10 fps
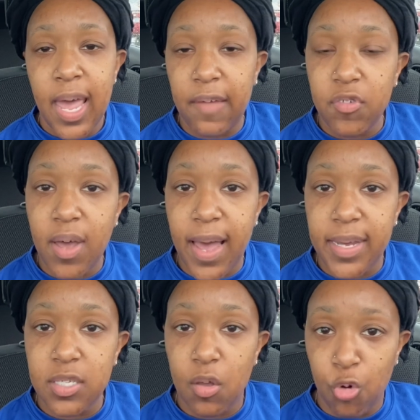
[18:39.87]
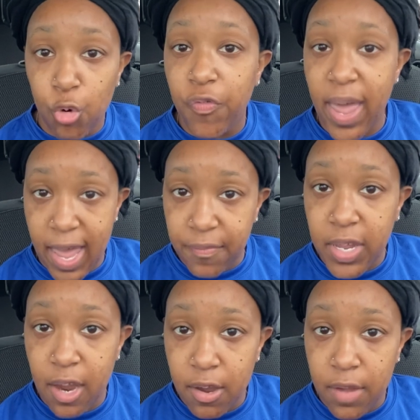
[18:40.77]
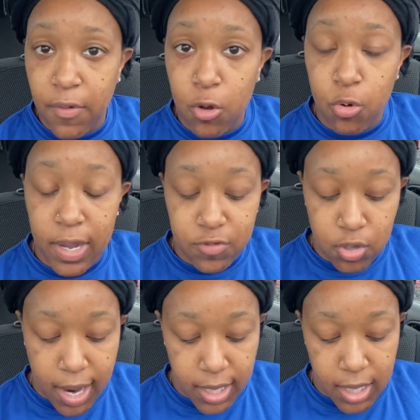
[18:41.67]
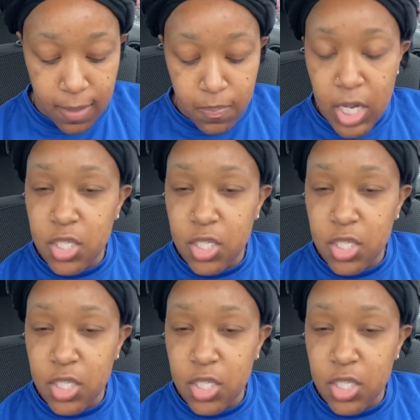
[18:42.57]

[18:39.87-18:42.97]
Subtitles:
Have you guys who have care of or who have tried it,